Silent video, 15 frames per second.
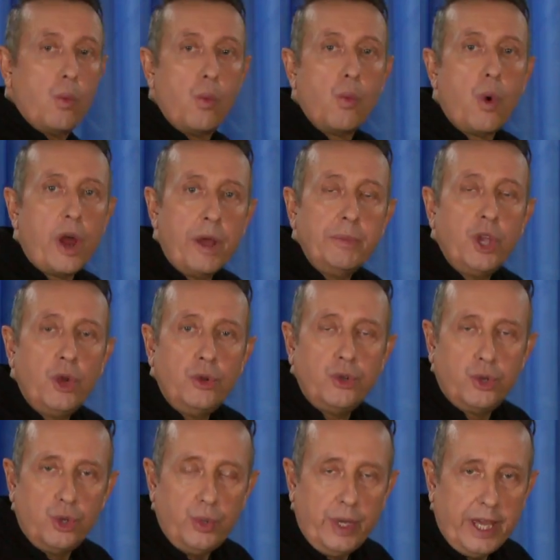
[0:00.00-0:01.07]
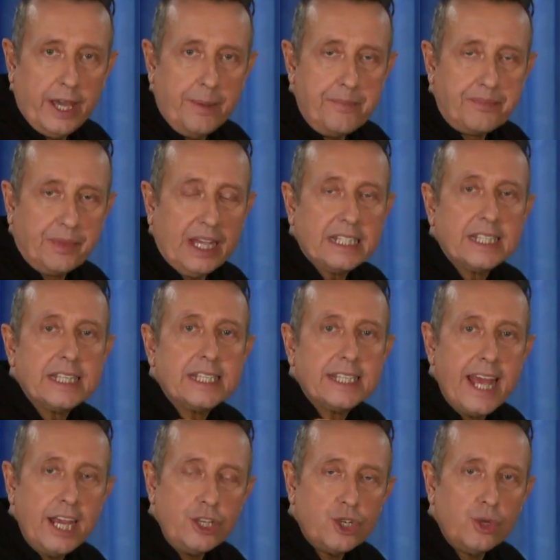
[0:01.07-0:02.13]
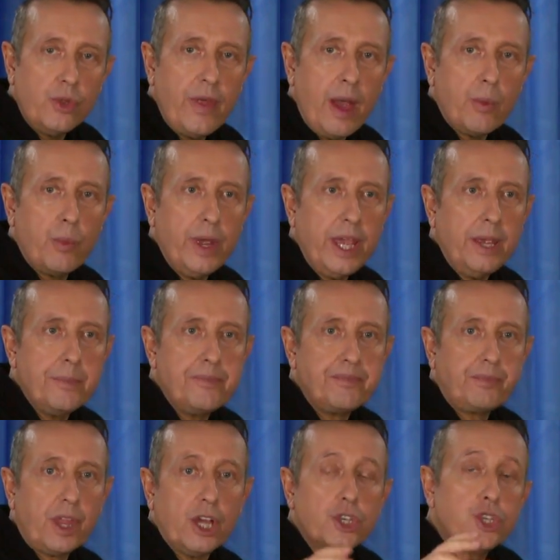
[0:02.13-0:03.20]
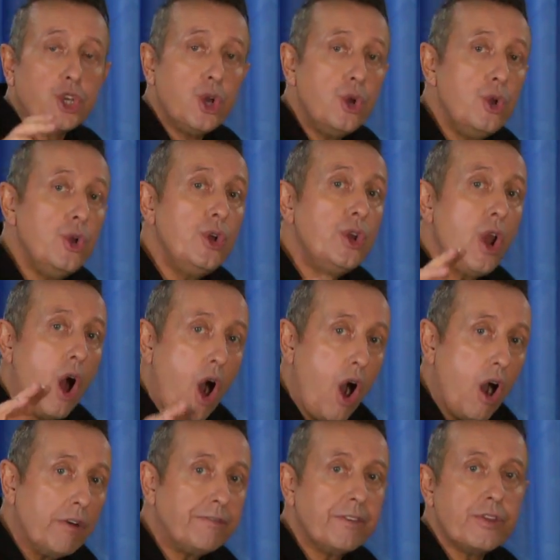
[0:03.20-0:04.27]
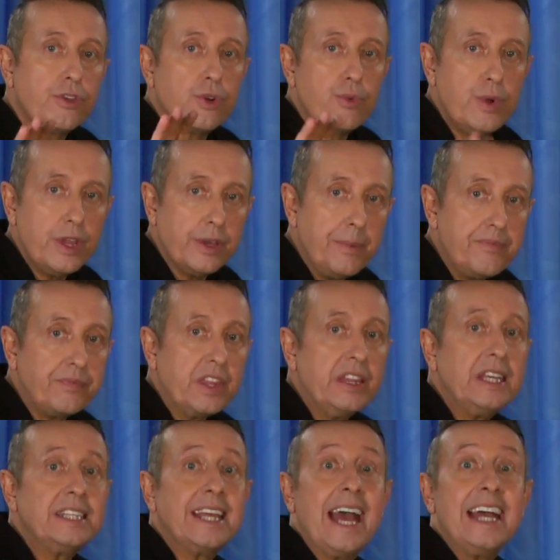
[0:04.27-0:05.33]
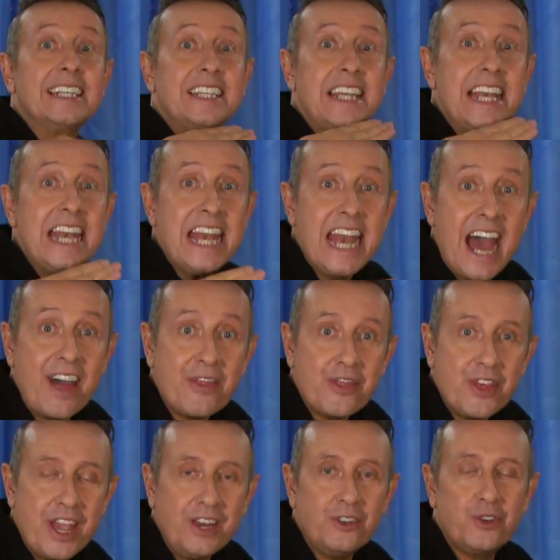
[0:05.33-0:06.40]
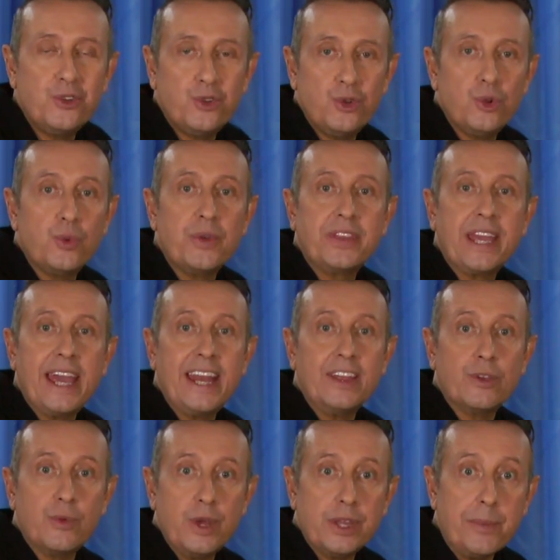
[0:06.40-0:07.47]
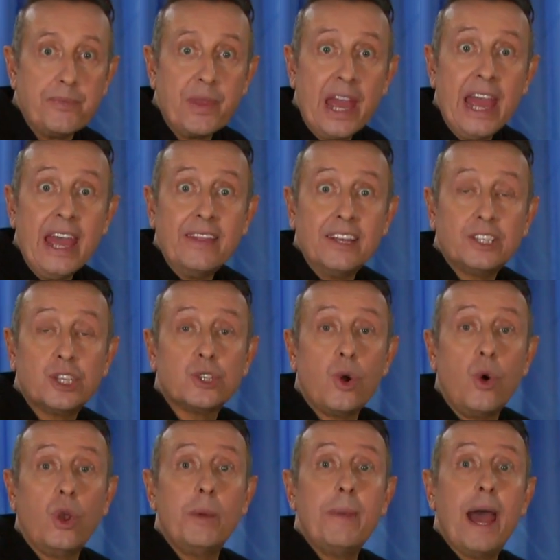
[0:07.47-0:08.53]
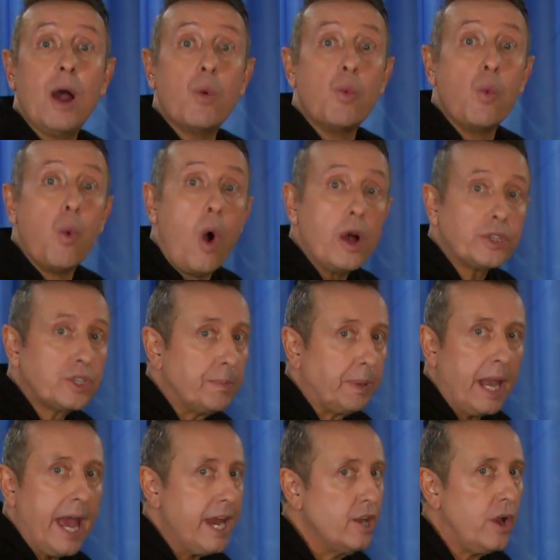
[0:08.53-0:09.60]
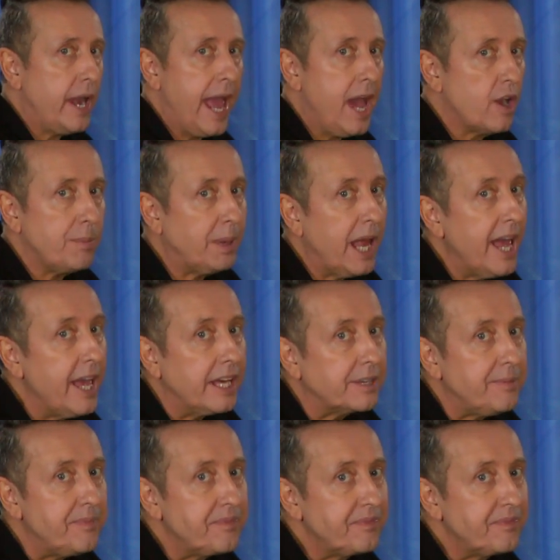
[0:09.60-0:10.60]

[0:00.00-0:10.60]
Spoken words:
What I'm going to do here, it's essential that we turn off the rhythm. This has nothing to do with getting the rhythm. This is all about what to play, not how to play it.